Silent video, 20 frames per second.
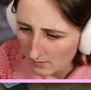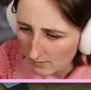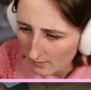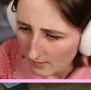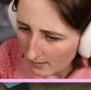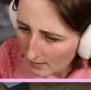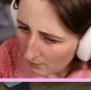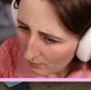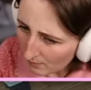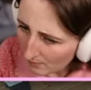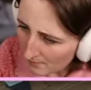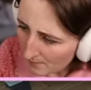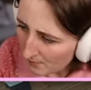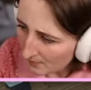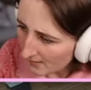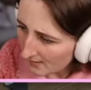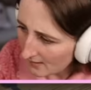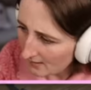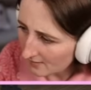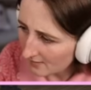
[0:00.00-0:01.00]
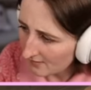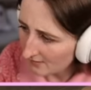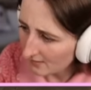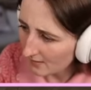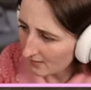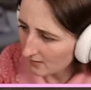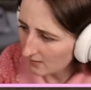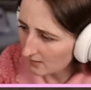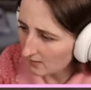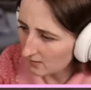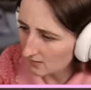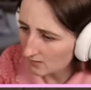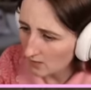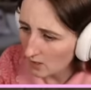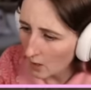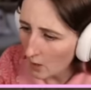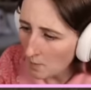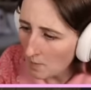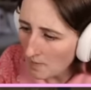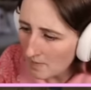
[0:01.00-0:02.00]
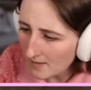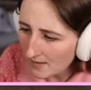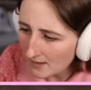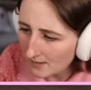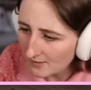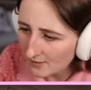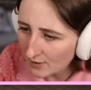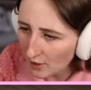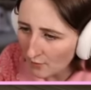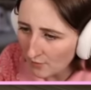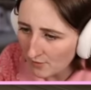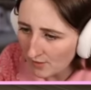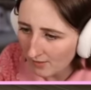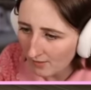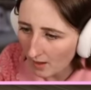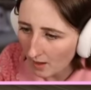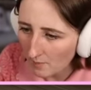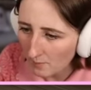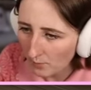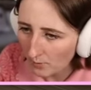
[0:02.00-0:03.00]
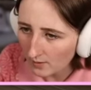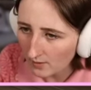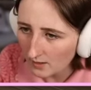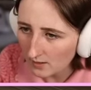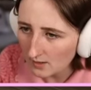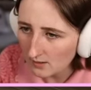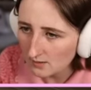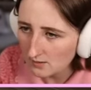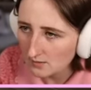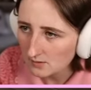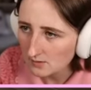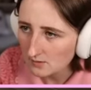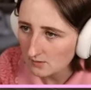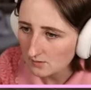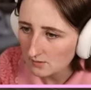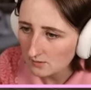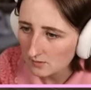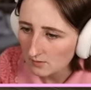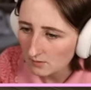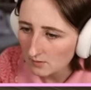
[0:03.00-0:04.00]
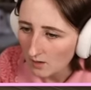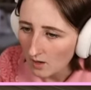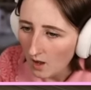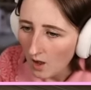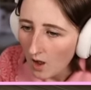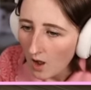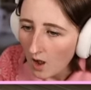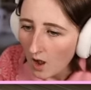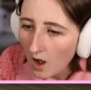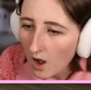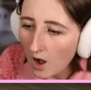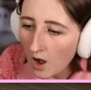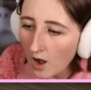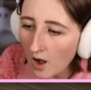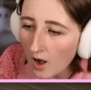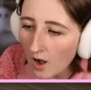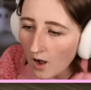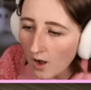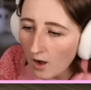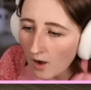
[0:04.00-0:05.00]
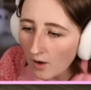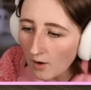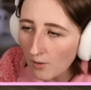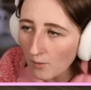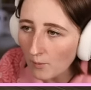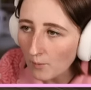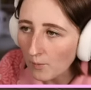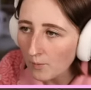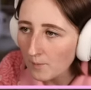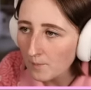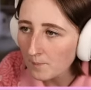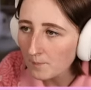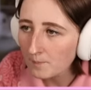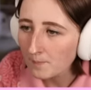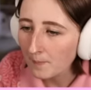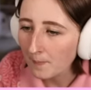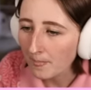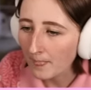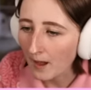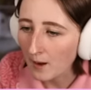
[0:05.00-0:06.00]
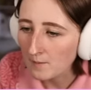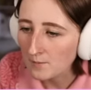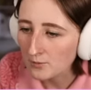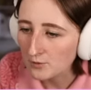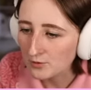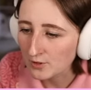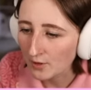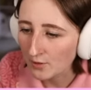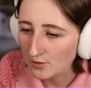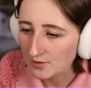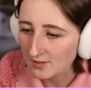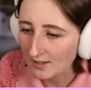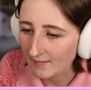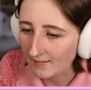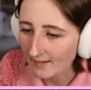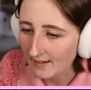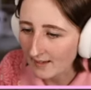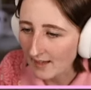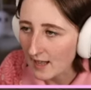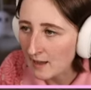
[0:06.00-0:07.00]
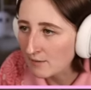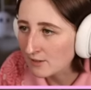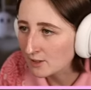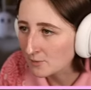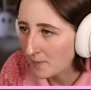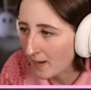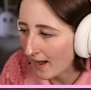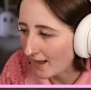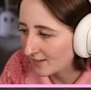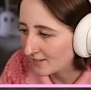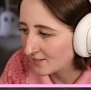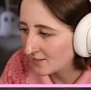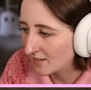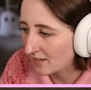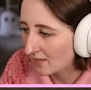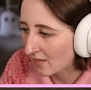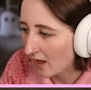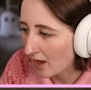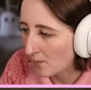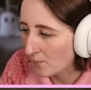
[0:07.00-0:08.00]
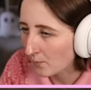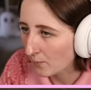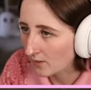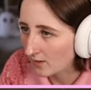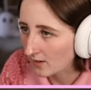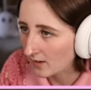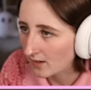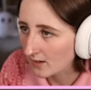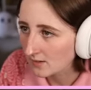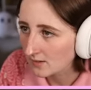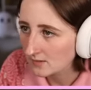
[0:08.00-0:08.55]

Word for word: It won't let me put anything there. Maybe, is it over the lot border? Oh, I'm so silly. It was past the lot border.